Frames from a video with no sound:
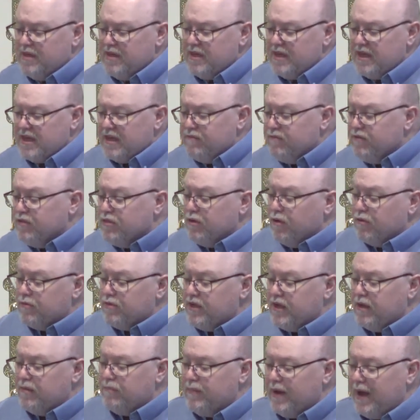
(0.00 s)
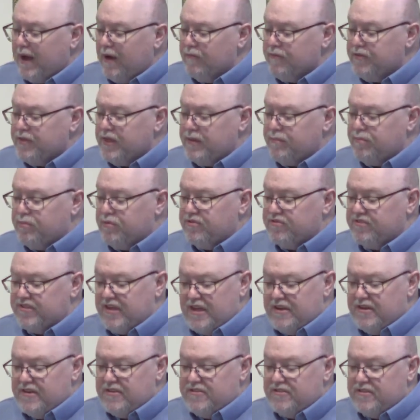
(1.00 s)
Even though the amount they
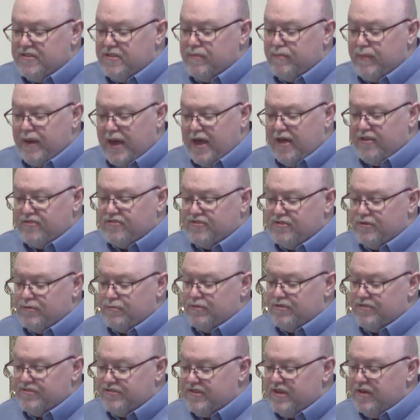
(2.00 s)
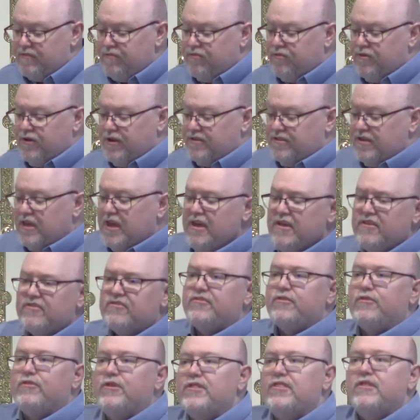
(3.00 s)
presented to the master was different.
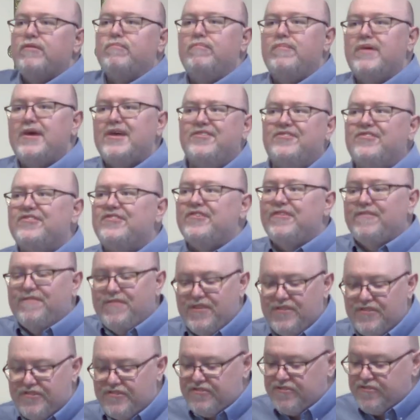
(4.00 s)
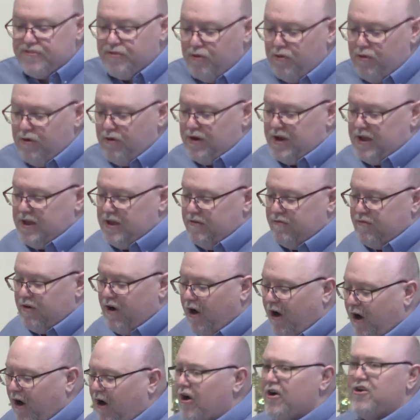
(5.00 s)
So in the midst of this story of
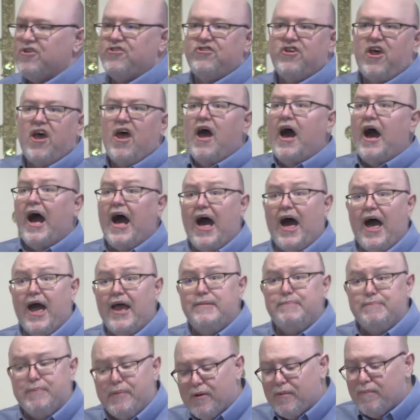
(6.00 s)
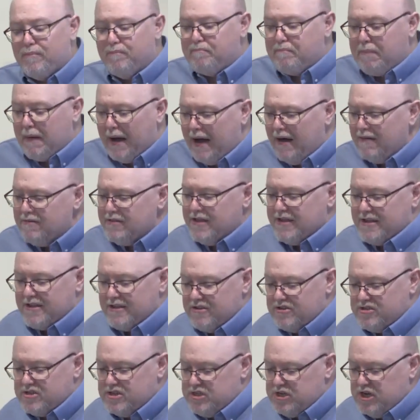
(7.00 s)
harsh, hyperbolic
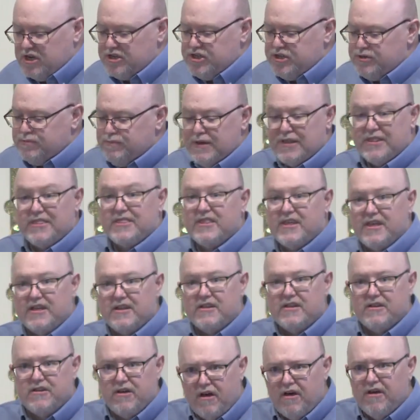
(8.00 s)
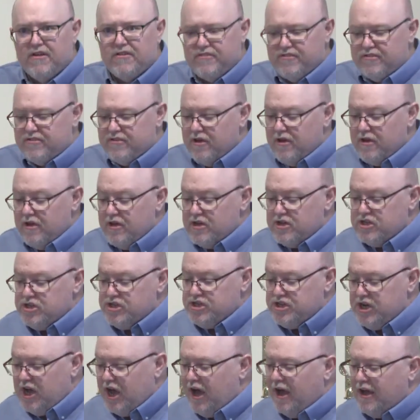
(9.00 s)
judgment that does
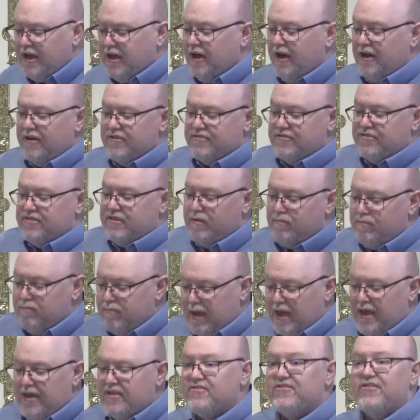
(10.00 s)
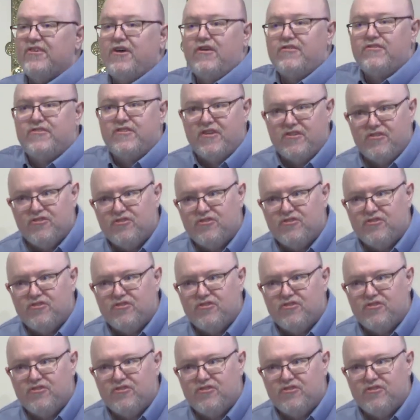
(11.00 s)
shock us, that makes us and